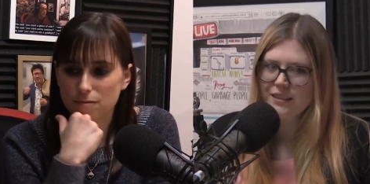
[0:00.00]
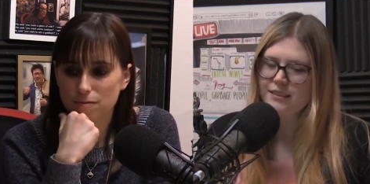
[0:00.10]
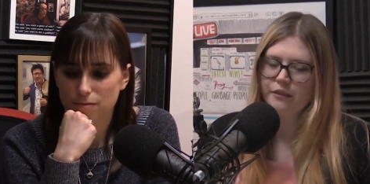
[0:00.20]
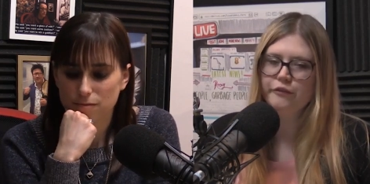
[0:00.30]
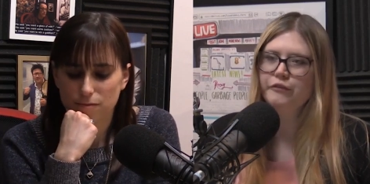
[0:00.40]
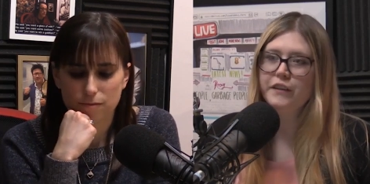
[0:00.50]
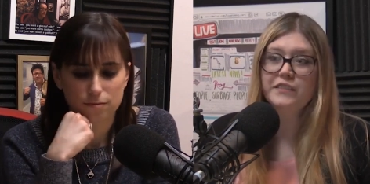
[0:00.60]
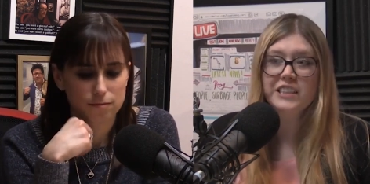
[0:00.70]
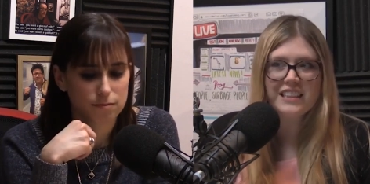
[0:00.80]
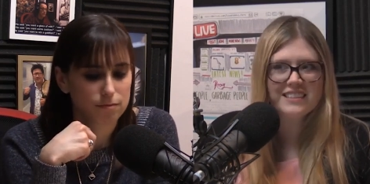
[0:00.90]
Speaker 1: is it,
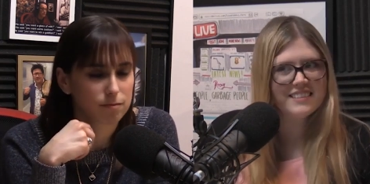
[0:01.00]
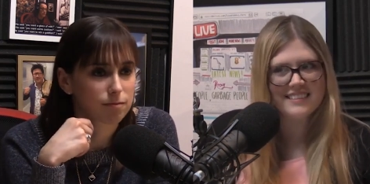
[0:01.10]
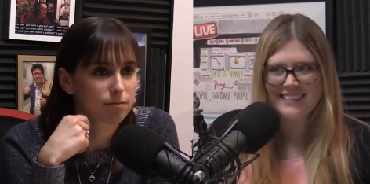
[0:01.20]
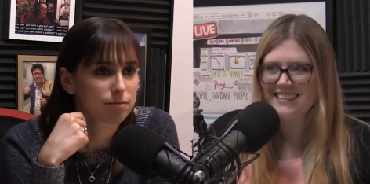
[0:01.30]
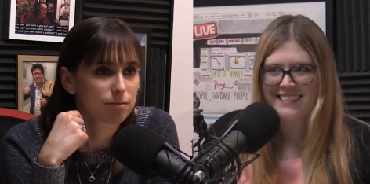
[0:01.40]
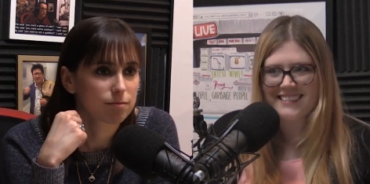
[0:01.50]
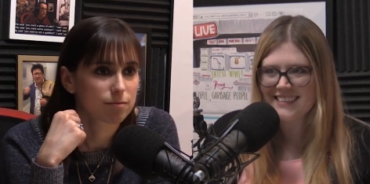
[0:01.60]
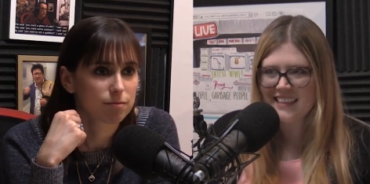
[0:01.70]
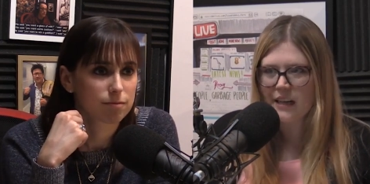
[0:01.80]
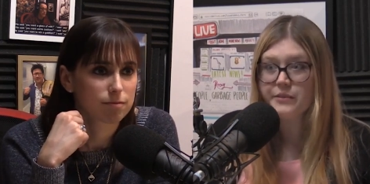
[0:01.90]
fifteen
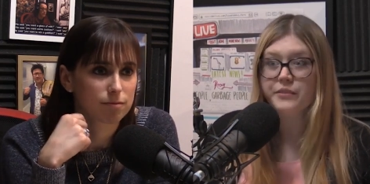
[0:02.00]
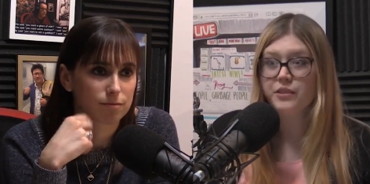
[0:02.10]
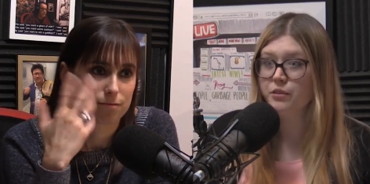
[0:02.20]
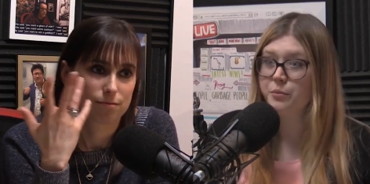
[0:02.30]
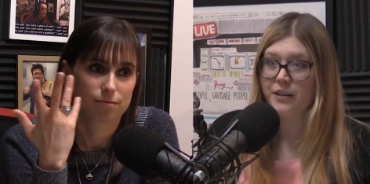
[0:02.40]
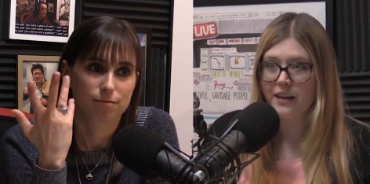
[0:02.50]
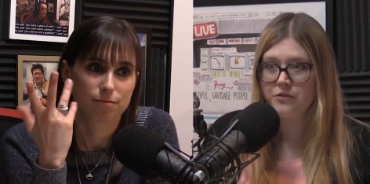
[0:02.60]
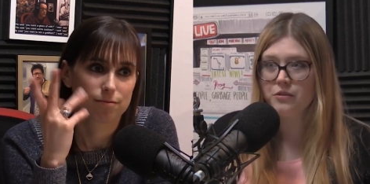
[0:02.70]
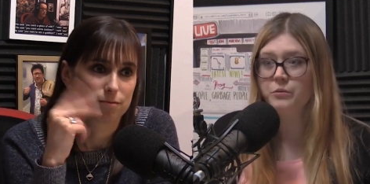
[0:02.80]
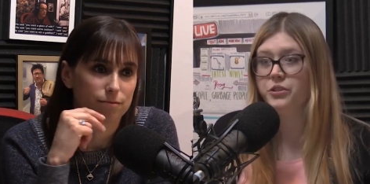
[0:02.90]
seasons now of
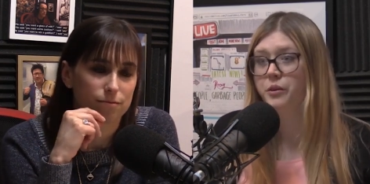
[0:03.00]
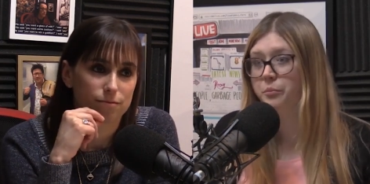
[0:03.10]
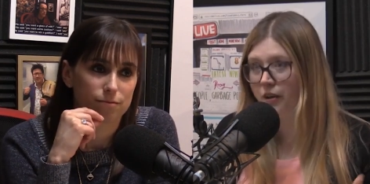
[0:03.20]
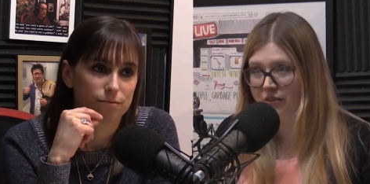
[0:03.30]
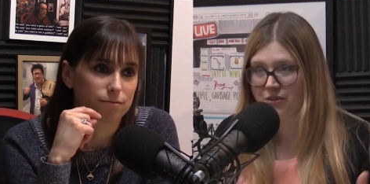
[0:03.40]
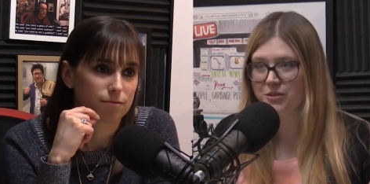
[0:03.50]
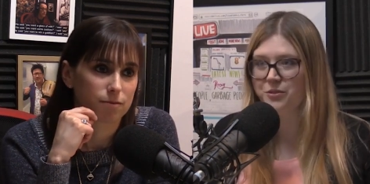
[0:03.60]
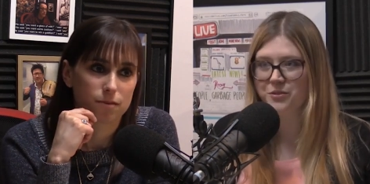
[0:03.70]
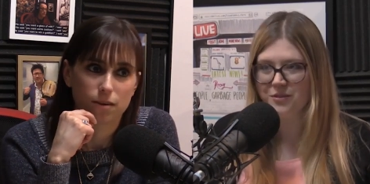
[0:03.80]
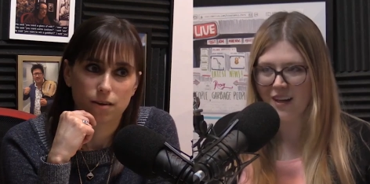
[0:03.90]
Supernatural, which are brothers
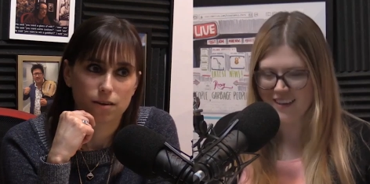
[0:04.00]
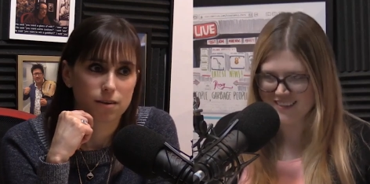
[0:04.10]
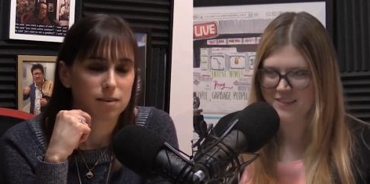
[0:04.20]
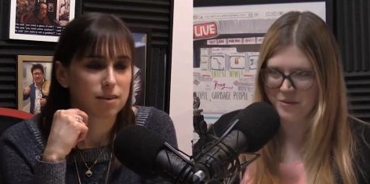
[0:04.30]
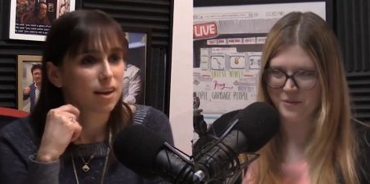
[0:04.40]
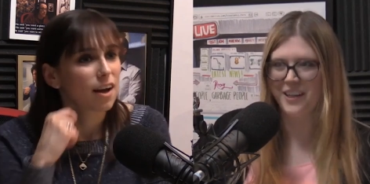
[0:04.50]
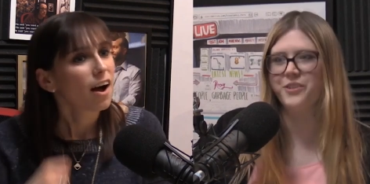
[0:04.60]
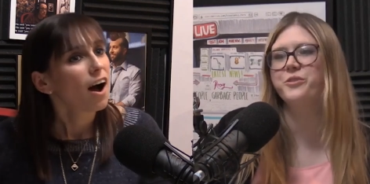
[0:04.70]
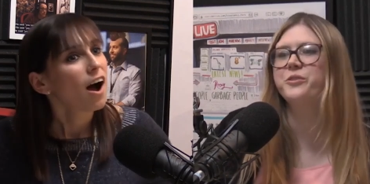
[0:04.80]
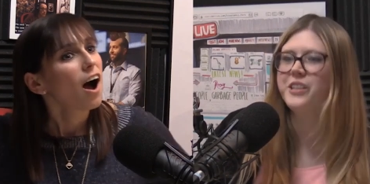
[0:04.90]
who hunt
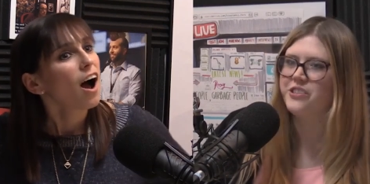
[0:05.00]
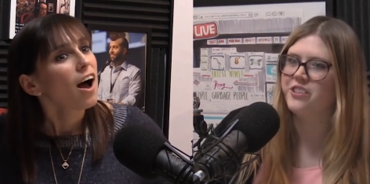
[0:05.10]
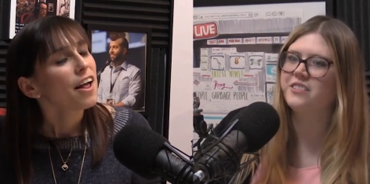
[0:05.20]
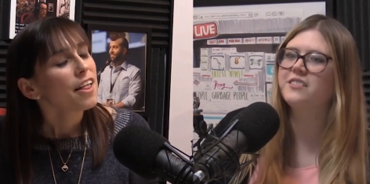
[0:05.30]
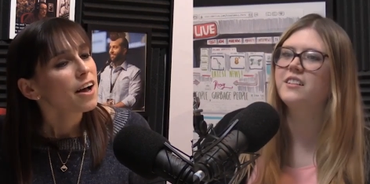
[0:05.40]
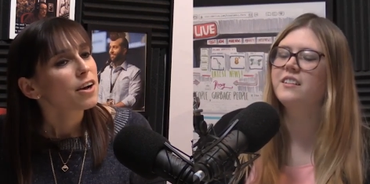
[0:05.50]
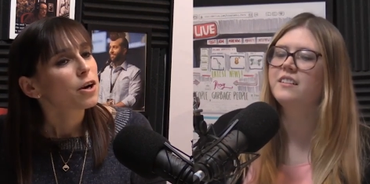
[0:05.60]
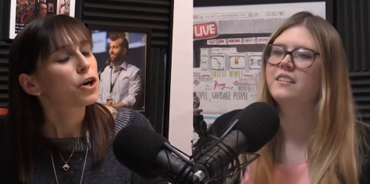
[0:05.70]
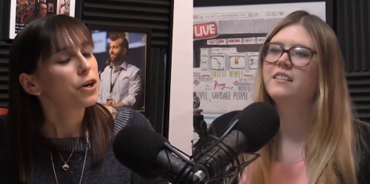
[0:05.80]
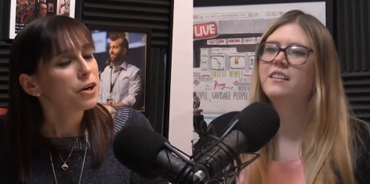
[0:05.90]
supernatural creatures.
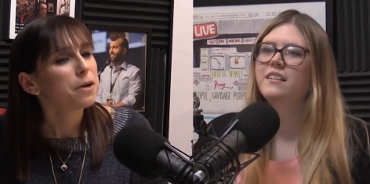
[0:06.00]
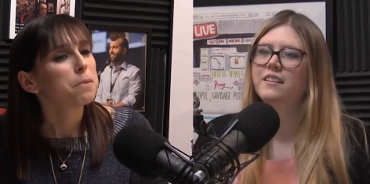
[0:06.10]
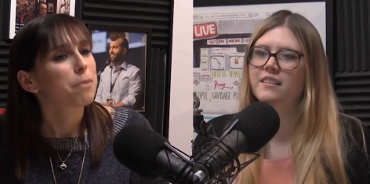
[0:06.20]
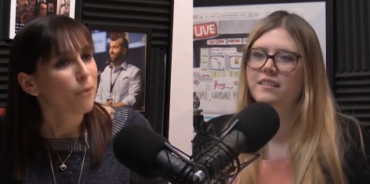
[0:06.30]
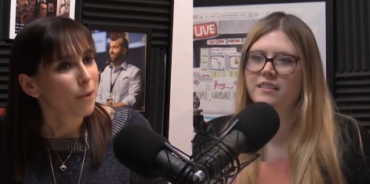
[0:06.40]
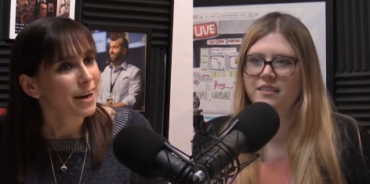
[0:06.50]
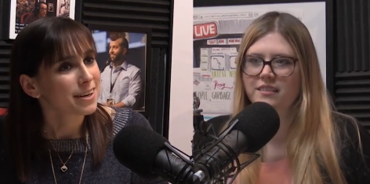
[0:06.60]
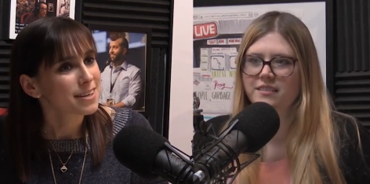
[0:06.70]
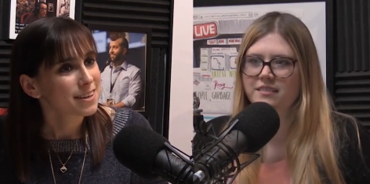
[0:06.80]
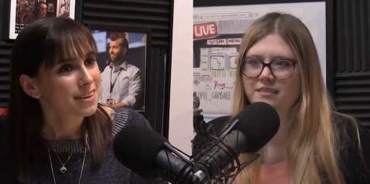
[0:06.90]
Speaker 2: Good
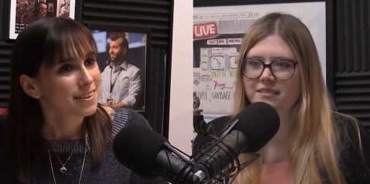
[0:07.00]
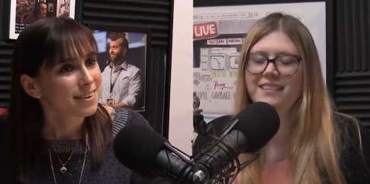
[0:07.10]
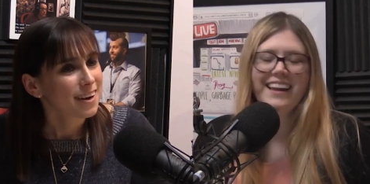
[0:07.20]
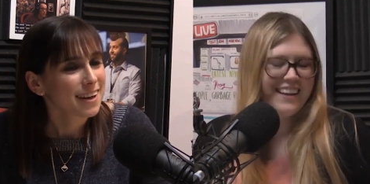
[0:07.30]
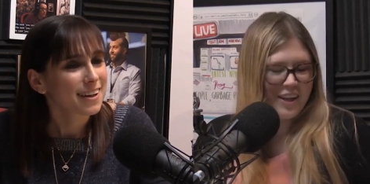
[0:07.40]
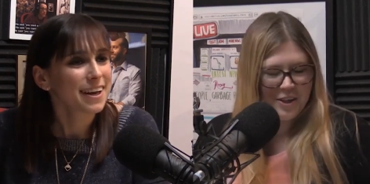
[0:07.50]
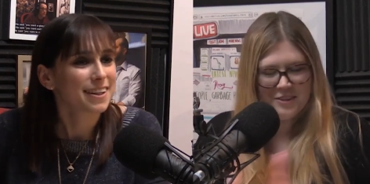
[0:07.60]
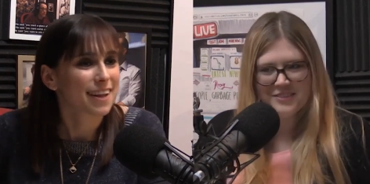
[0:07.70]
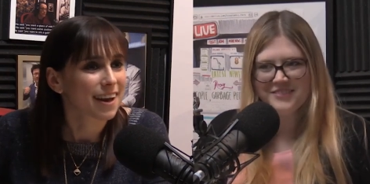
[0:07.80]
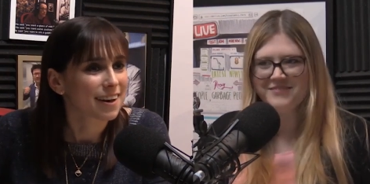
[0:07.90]
point. Thank I you.
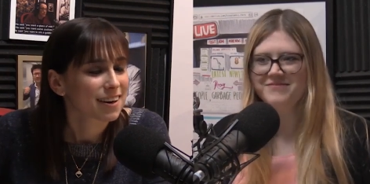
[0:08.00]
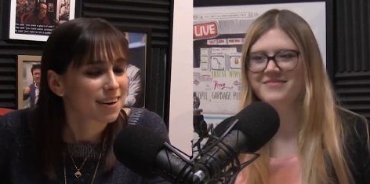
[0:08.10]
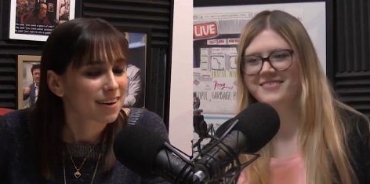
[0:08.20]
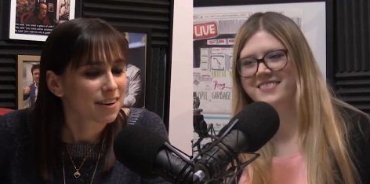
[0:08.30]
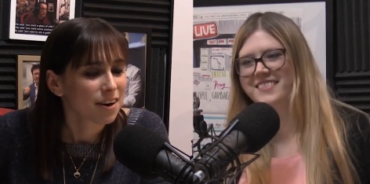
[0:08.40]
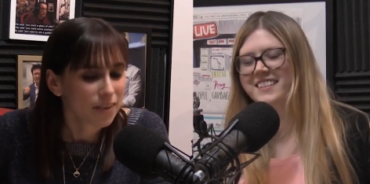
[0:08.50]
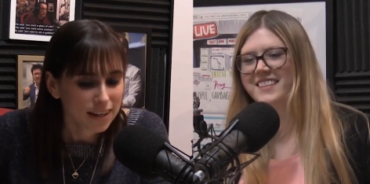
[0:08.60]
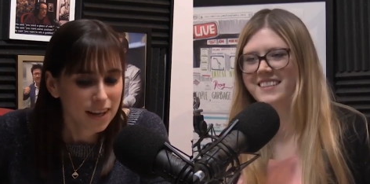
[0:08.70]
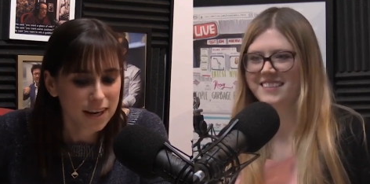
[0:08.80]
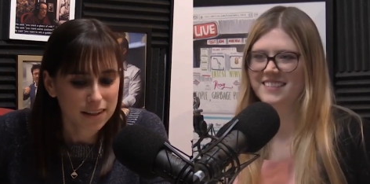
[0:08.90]
like that. No, I
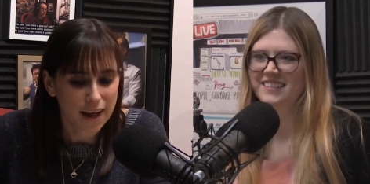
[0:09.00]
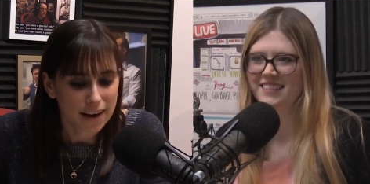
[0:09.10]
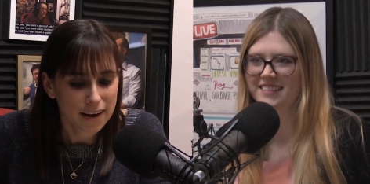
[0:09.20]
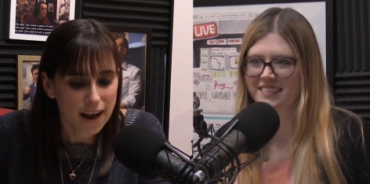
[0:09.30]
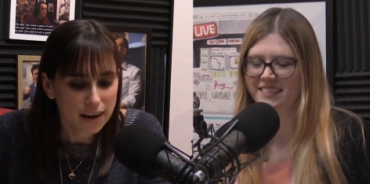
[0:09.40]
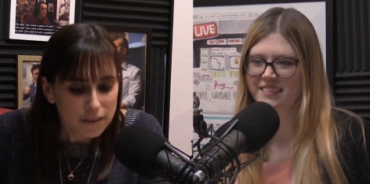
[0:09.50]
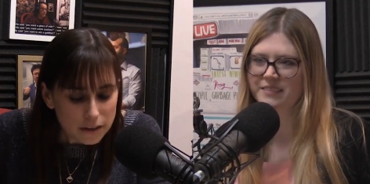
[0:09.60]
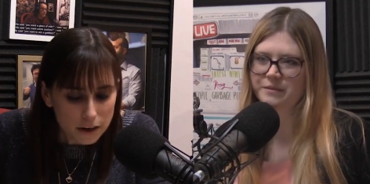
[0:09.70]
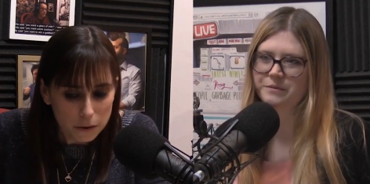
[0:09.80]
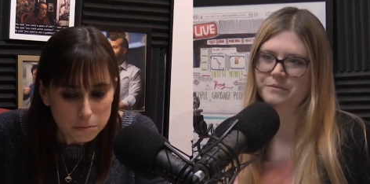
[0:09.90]
like that. And
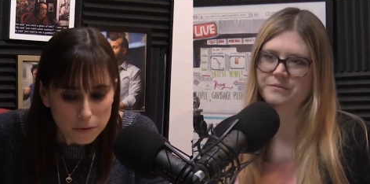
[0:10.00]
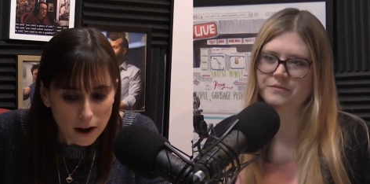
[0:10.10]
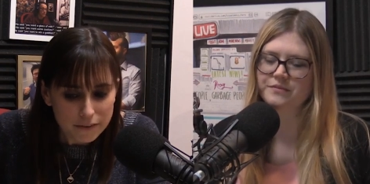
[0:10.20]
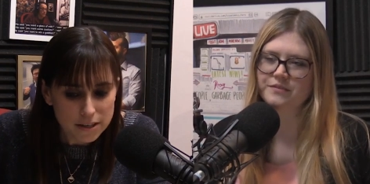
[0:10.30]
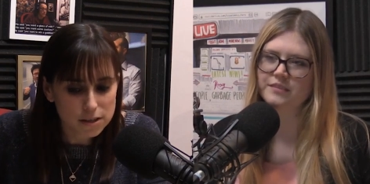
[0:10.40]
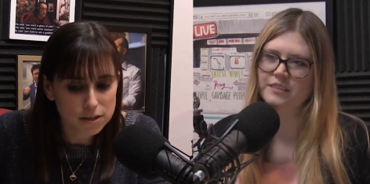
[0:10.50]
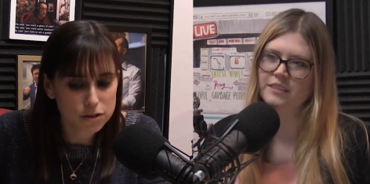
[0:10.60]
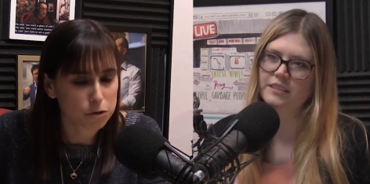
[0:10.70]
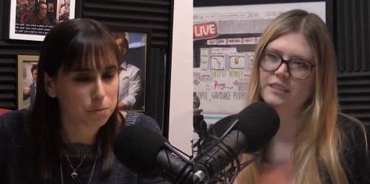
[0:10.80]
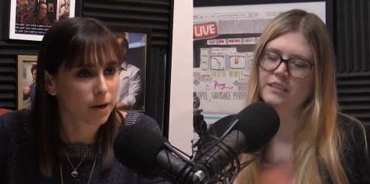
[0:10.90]
you know, obviously,
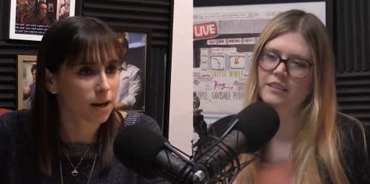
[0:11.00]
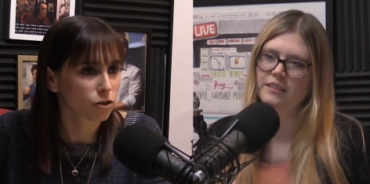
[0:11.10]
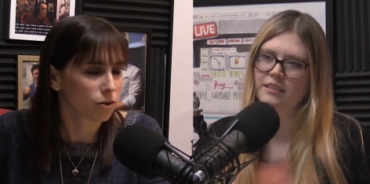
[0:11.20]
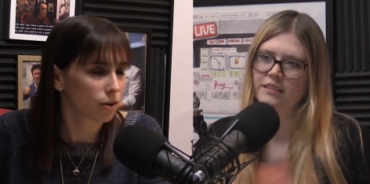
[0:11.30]
Supernatural